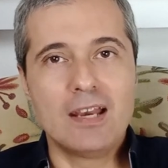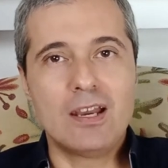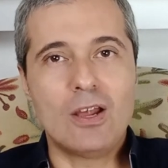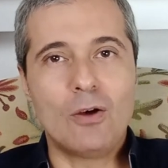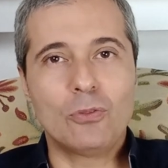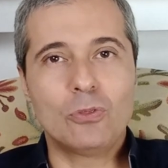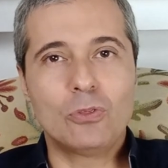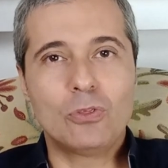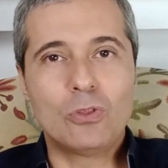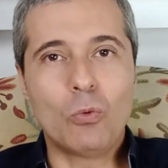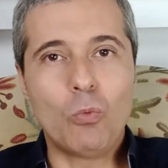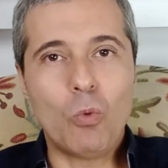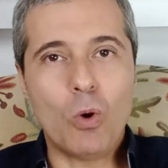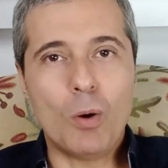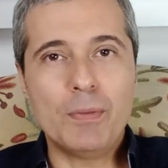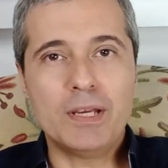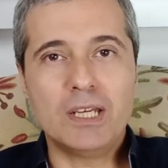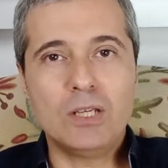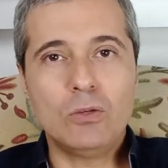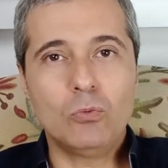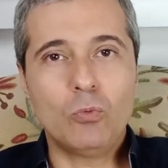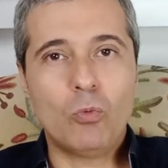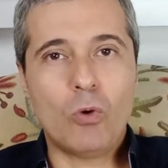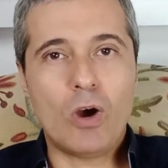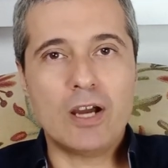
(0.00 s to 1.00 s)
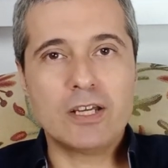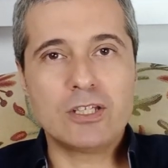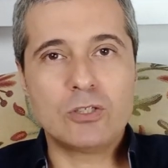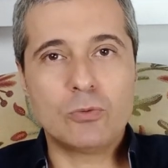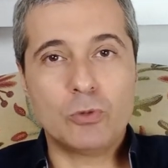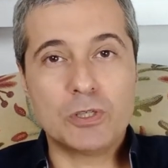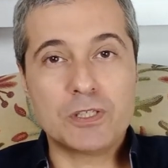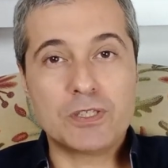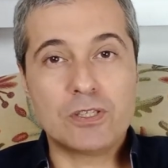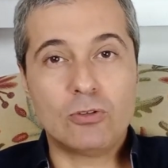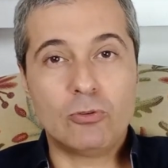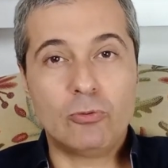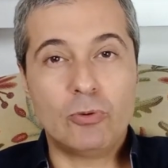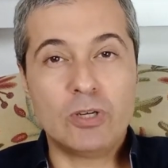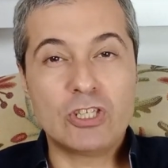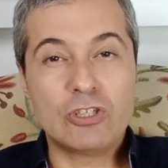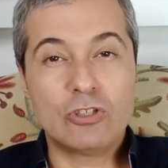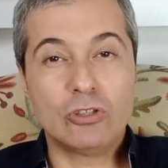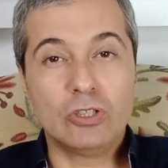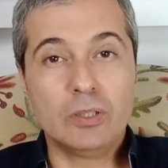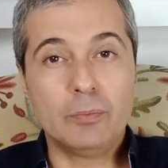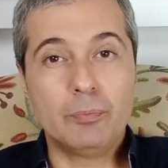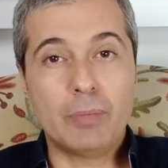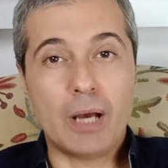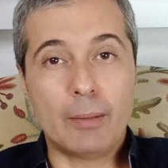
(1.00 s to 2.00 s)
Now, The Woman in White was
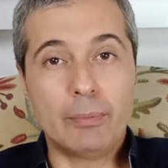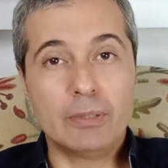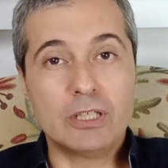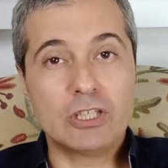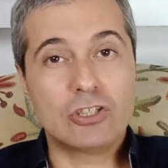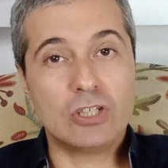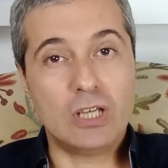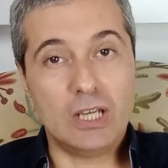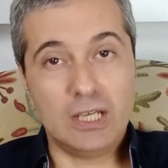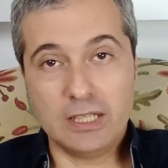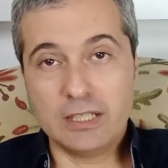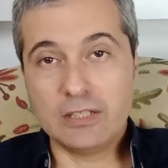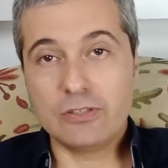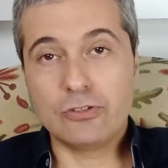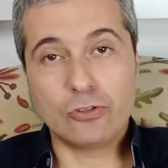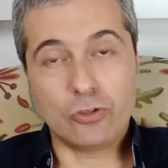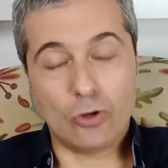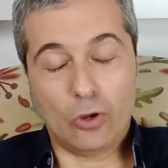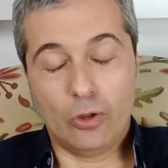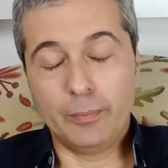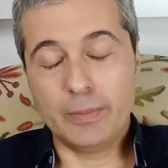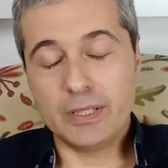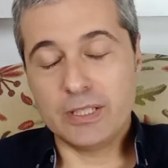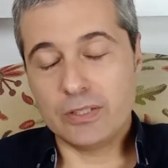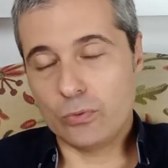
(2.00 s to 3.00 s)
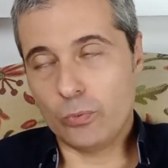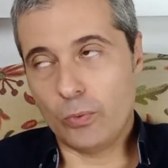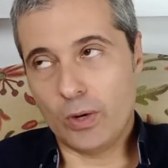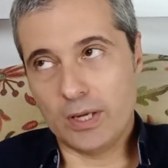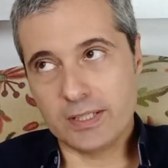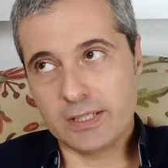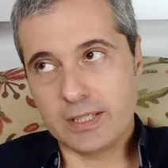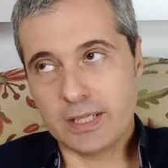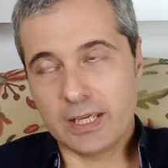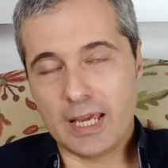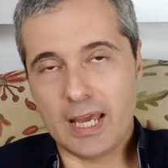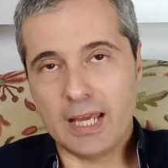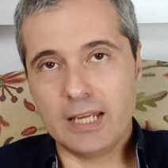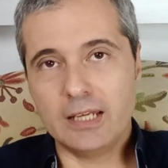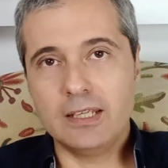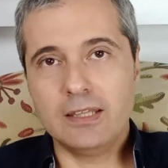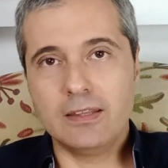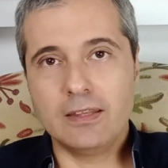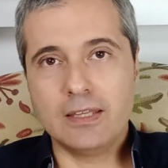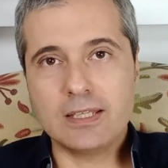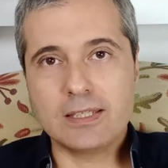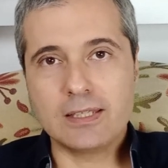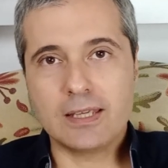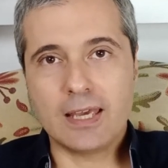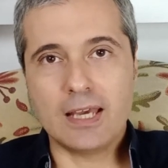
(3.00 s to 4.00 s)
originally published in installments once again,
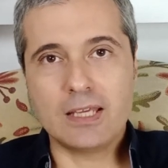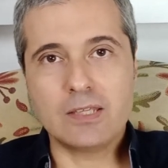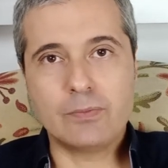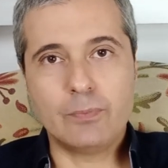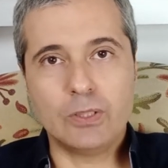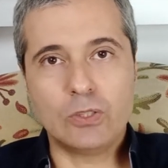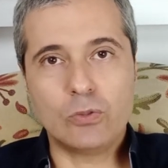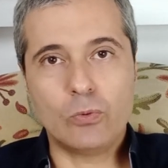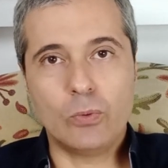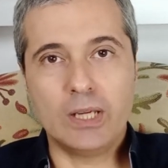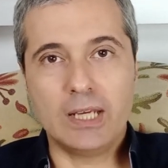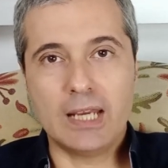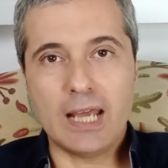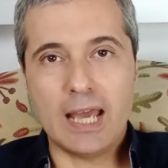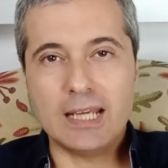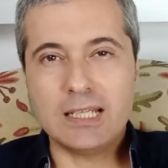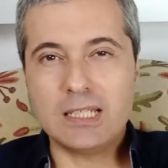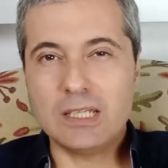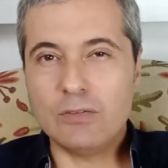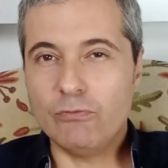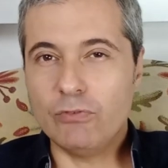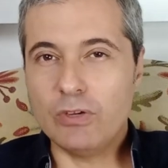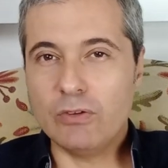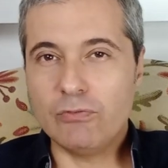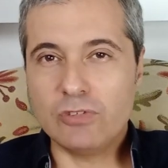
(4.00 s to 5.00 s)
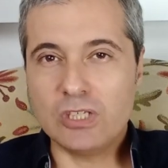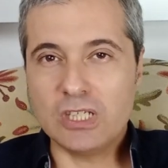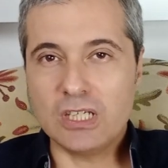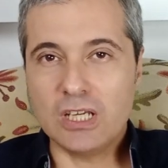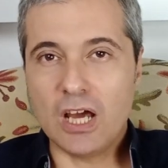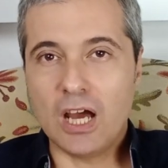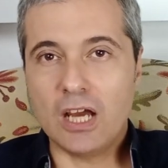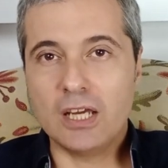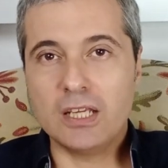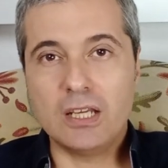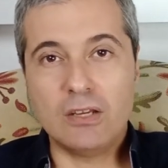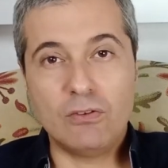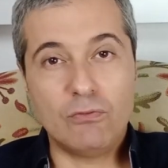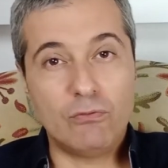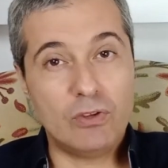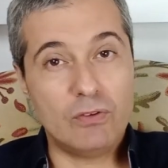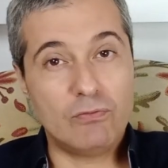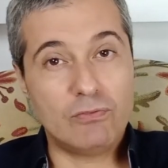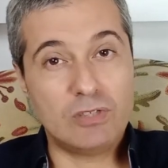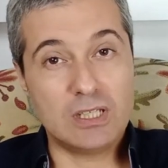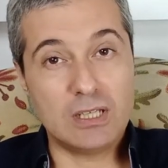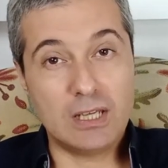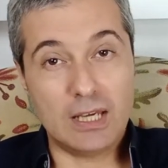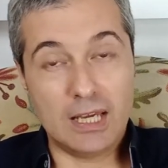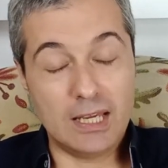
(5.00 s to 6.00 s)
in this case between 1859 and,
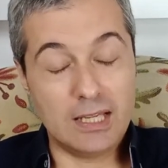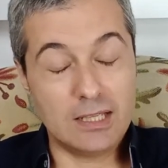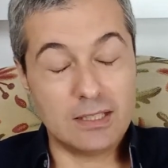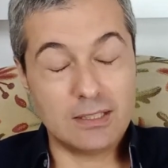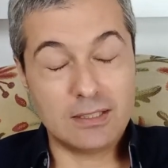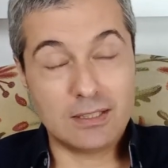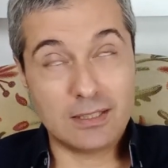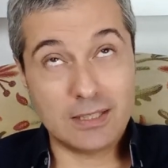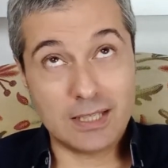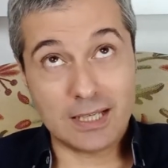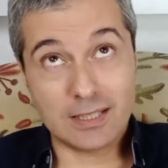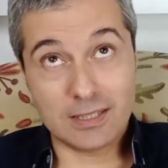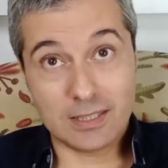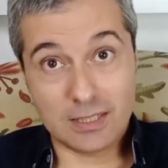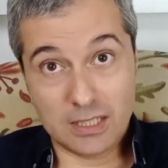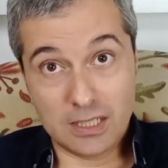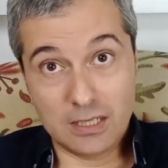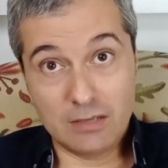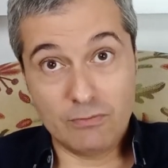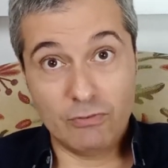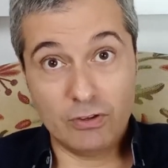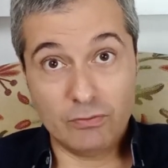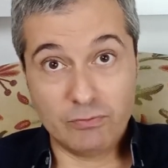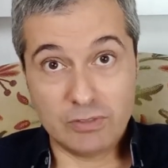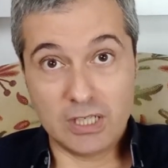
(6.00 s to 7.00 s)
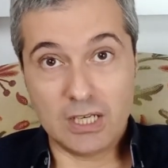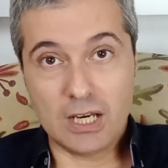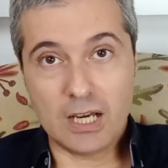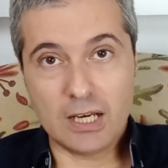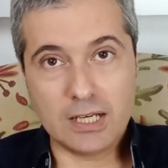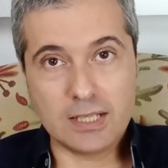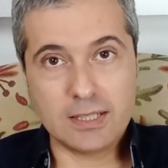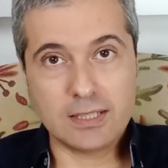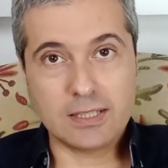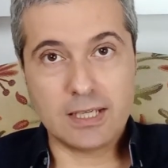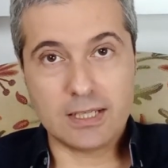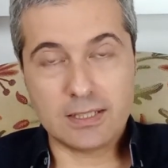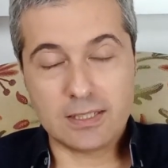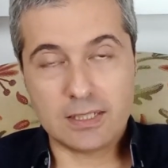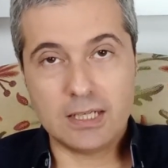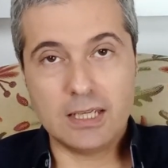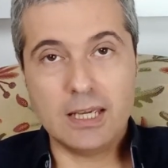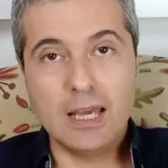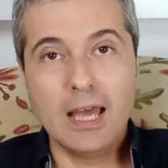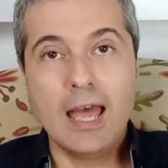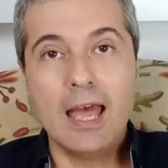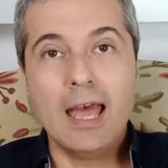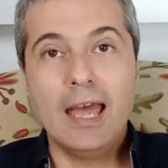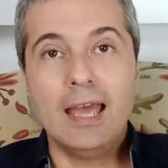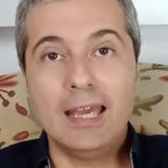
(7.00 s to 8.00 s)
50, and 60, 59 and
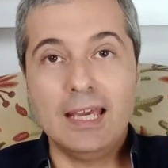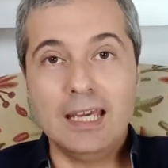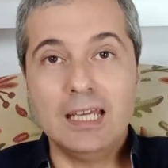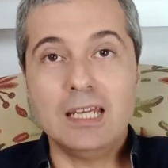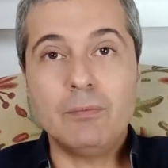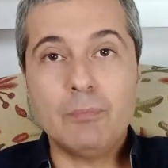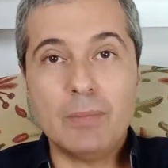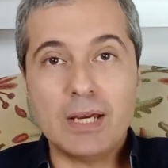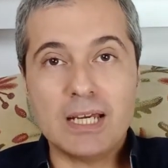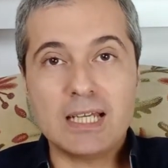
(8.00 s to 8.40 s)
60, in a